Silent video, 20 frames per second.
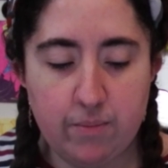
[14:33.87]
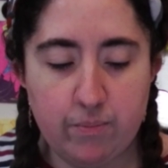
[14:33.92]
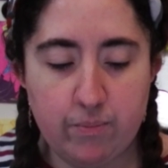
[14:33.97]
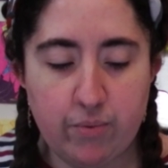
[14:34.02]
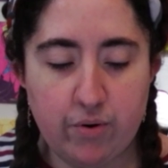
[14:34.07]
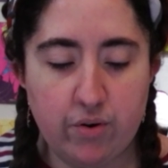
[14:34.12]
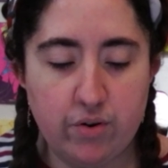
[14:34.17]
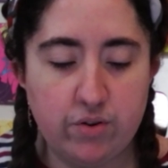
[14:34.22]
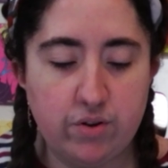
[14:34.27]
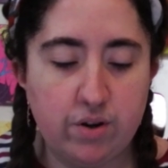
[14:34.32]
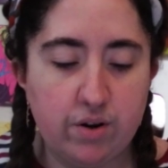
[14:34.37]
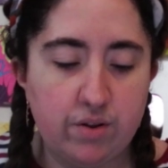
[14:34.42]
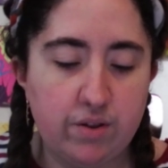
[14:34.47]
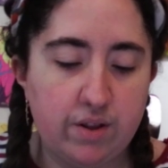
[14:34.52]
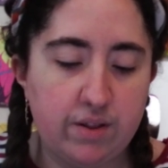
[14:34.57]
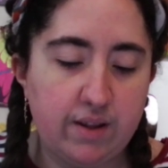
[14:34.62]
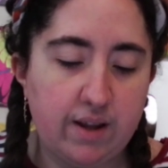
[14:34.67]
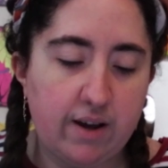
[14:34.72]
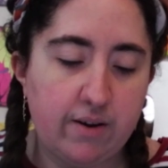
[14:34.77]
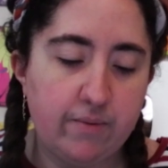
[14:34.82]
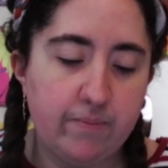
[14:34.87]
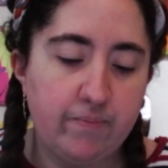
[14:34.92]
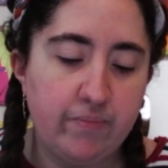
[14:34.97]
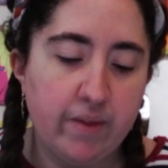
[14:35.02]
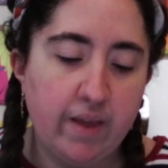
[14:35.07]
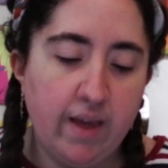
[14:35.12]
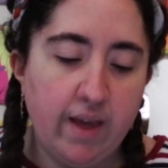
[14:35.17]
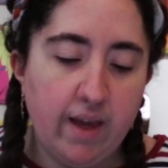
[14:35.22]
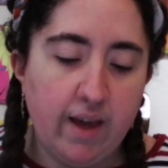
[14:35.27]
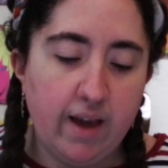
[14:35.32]
portion of the town.
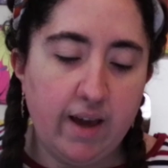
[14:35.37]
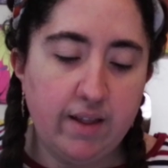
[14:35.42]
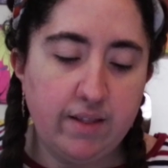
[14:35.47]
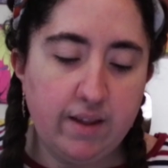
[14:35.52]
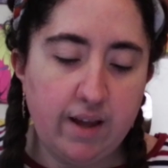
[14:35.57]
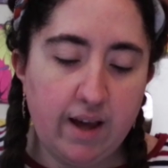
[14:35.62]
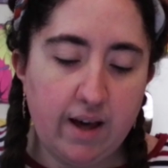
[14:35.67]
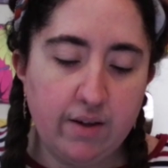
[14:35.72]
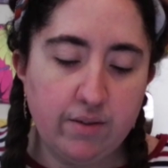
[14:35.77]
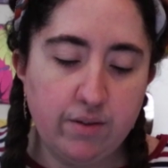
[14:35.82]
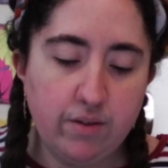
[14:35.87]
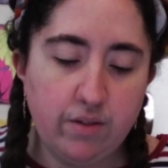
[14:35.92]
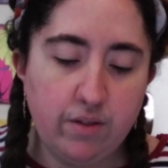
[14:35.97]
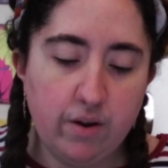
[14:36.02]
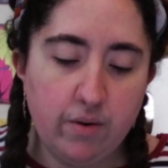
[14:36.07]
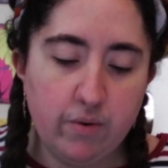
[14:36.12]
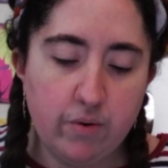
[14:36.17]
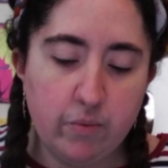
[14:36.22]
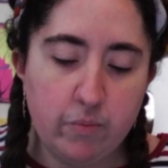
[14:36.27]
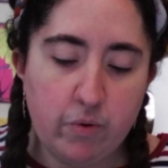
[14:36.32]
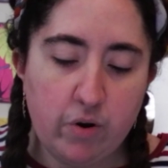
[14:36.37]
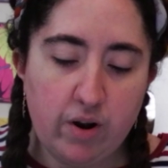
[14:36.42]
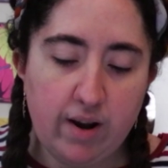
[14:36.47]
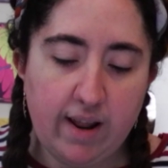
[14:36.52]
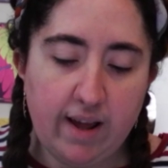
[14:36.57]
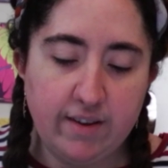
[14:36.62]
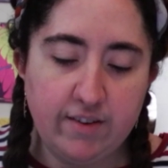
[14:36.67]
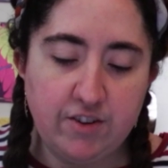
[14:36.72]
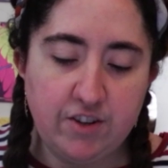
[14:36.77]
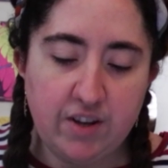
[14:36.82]
And the houses there were more
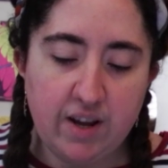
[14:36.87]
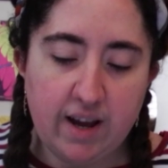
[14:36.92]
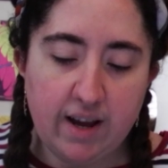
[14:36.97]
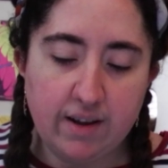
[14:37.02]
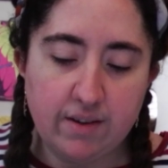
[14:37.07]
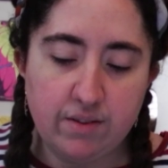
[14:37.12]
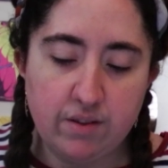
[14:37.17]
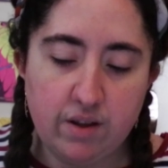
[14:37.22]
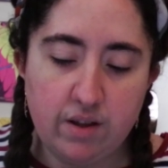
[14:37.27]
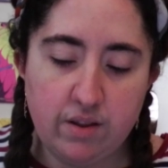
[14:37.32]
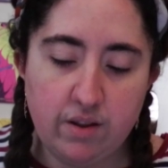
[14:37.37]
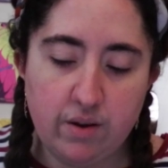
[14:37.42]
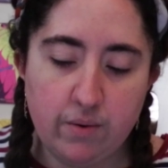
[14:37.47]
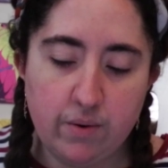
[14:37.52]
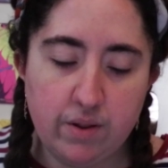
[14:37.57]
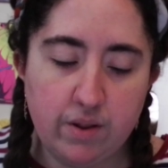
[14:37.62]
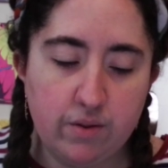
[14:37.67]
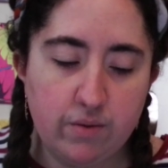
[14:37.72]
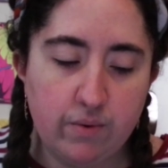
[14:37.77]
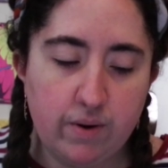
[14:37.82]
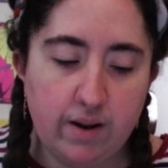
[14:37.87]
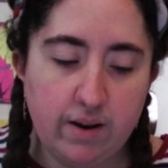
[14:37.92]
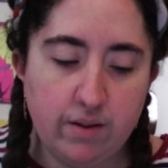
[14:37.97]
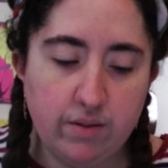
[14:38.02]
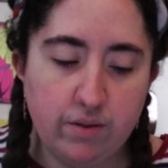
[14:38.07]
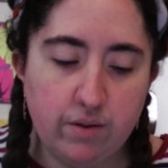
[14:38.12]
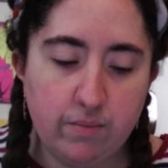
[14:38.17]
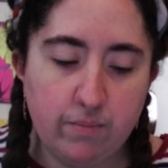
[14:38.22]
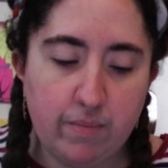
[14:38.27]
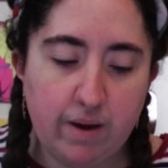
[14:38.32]
like shacks, and there were the
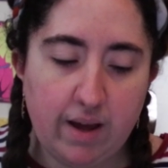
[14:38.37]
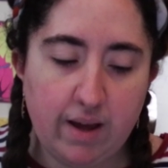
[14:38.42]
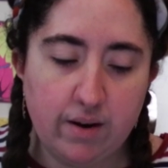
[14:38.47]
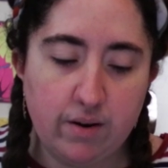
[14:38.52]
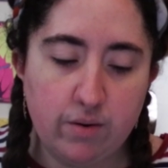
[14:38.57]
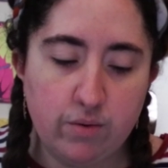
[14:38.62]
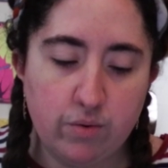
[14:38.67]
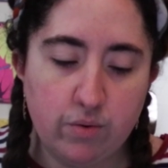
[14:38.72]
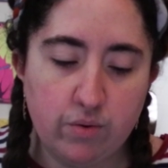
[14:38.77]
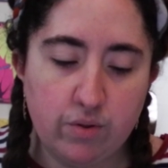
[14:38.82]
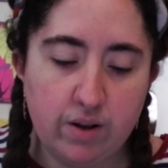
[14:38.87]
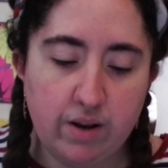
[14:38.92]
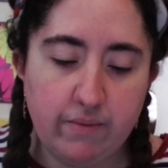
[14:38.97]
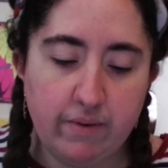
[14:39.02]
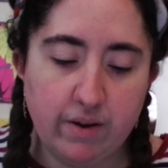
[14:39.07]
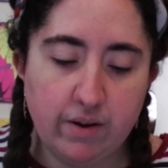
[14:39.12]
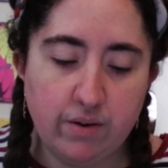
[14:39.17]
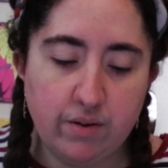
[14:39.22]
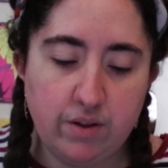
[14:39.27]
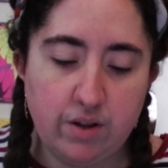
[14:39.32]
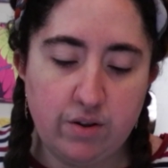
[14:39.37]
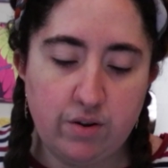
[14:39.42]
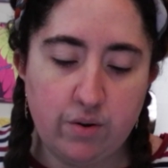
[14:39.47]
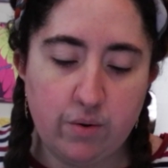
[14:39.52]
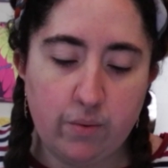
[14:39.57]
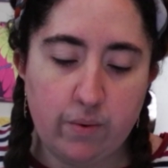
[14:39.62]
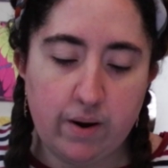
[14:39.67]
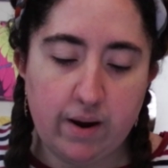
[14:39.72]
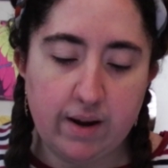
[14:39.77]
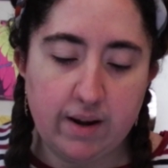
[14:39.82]
dwellings of miners whose living
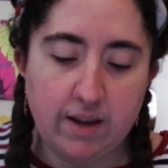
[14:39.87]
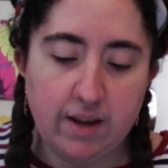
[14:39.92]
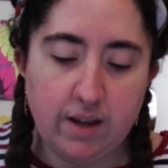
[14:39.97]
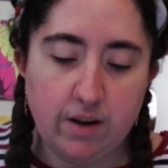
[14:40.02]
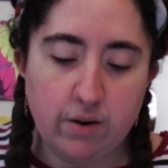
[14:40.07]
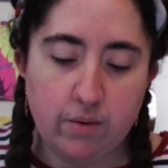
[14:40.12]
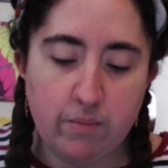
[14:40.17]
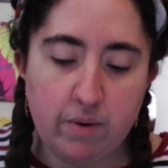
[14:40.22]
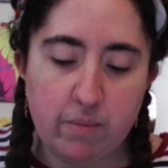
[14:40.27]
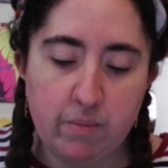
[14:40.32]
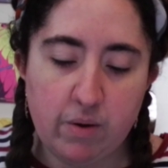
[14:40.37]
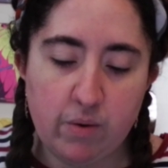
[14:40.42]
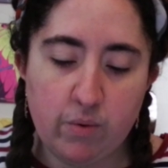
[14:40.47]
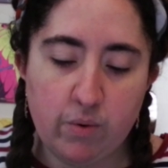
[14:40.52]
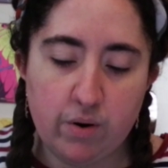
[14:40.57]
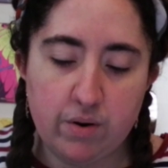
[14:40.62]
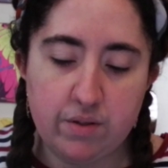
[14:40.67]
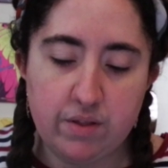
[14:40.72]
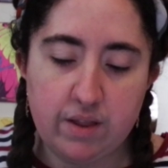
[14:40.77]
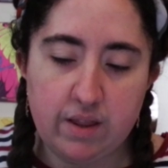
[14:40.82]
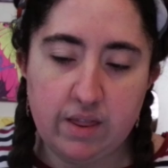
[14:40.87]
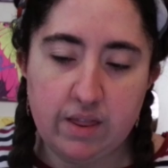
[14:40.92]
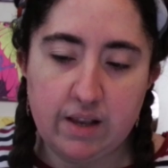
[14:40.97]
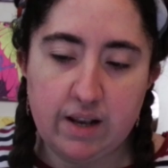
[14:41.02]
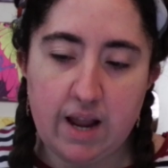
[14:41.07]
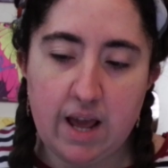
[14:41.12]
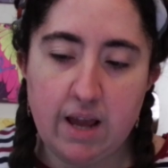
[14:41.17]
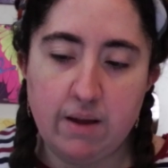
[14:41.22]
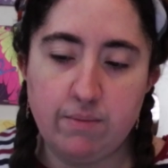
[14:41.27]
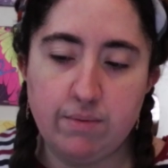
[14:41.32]
conditions were akin or maybe worse than
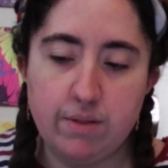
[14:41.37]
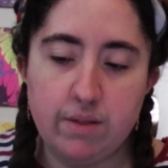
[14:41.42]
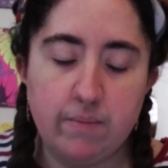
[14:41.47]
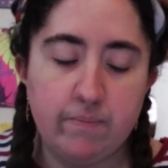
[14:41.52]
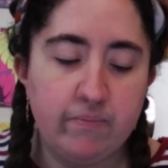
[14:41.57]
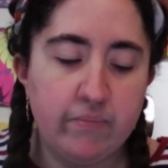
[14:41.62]
slaves.